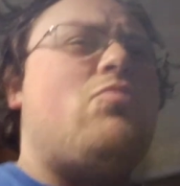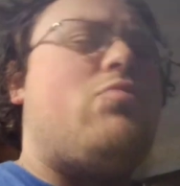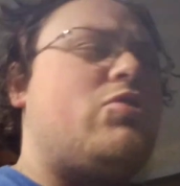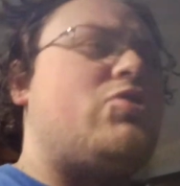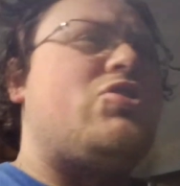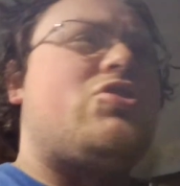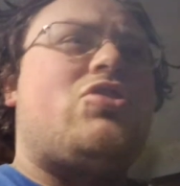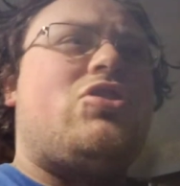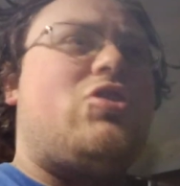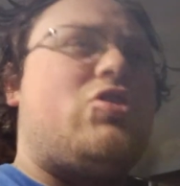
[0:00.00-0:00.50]
We're
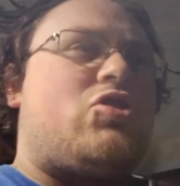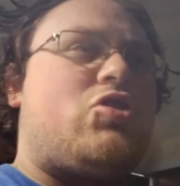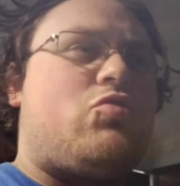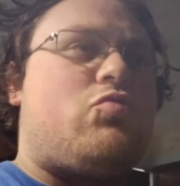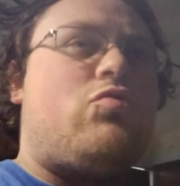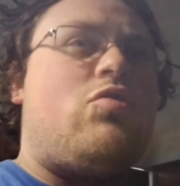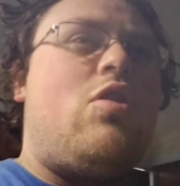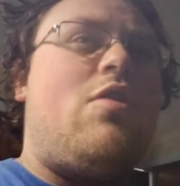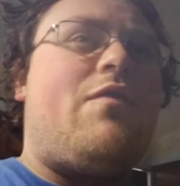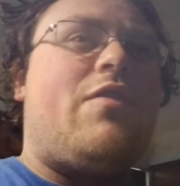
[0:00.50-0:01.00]
just going to
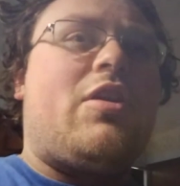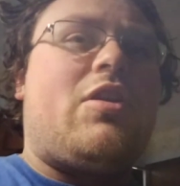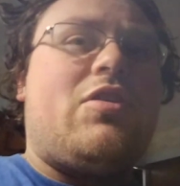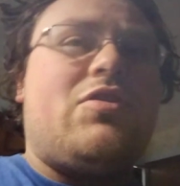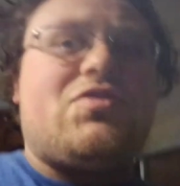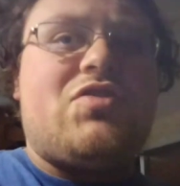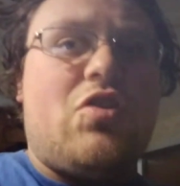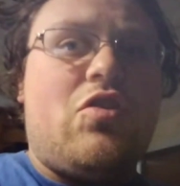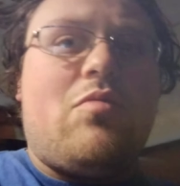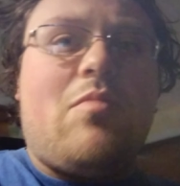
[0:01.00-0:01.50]
screw over the
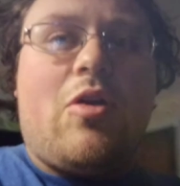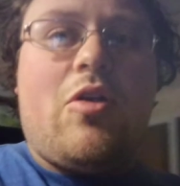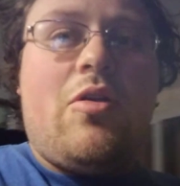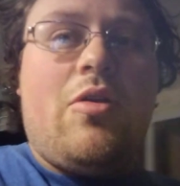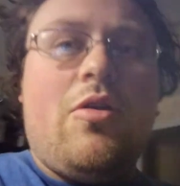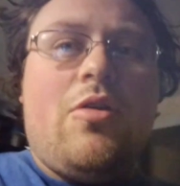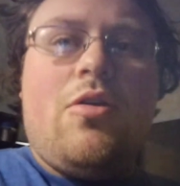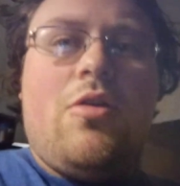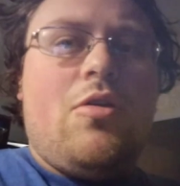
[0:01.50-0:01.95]
consumer.